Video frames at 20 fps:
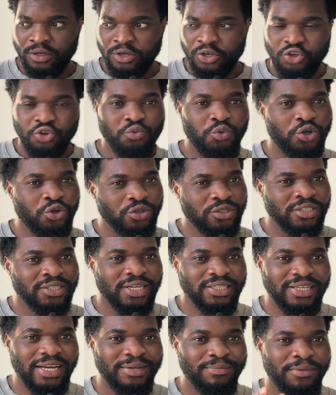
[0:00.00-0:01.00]
you will notice
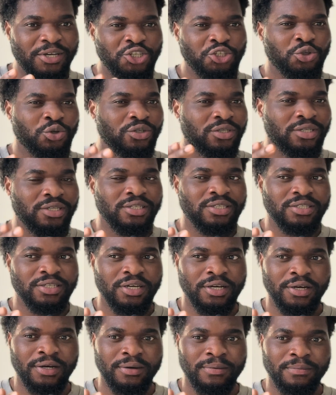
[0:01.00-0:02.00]
that I mentioned this
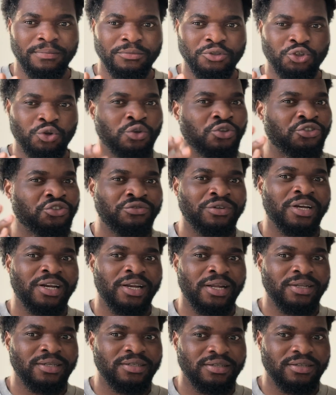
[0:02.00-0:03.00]
Sean
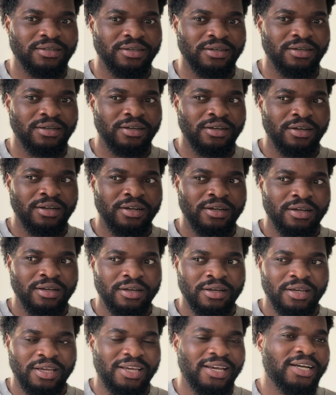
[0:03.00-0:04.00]
Strickland.
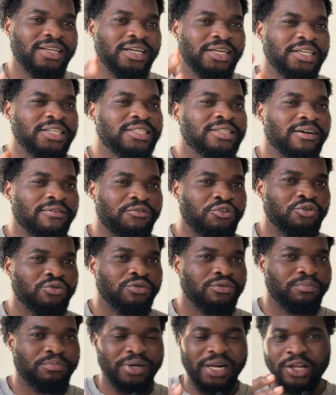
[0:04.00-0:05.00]
He had an
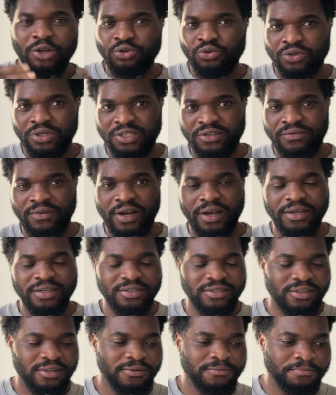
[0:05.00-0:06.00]
interview prior to this
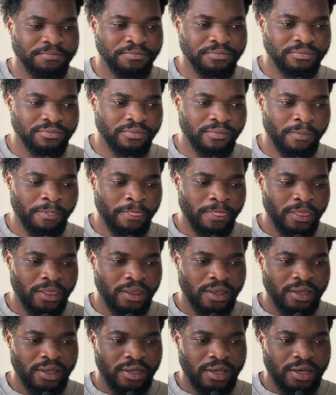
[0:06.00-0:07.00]
fight.
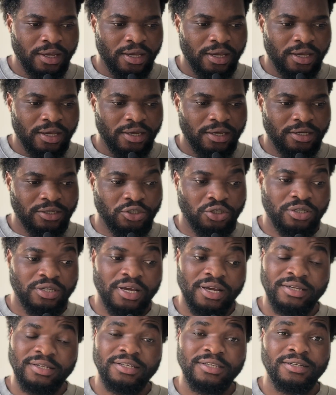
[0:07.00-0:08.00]
It
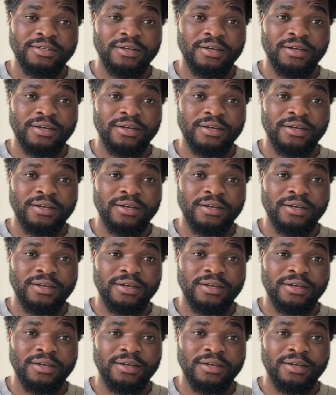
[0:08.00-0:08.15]
said,